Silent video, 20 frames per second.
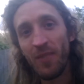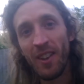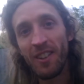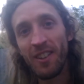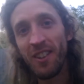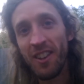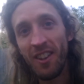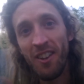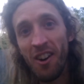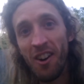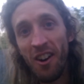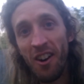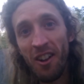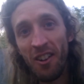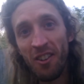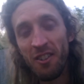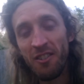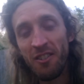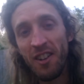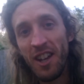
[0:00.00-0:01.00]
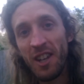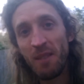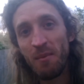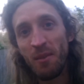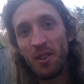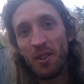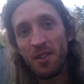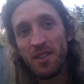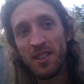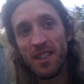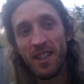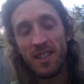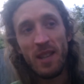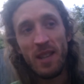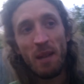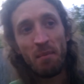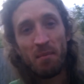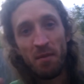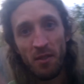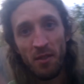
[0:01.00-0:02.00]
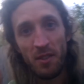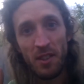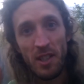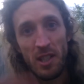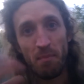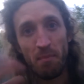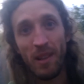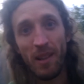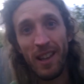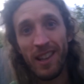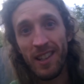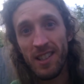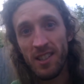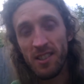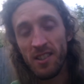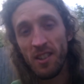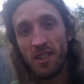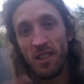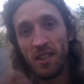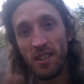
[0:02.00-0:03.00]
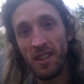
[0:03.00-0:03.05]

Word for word: Like all other animals, except for displaced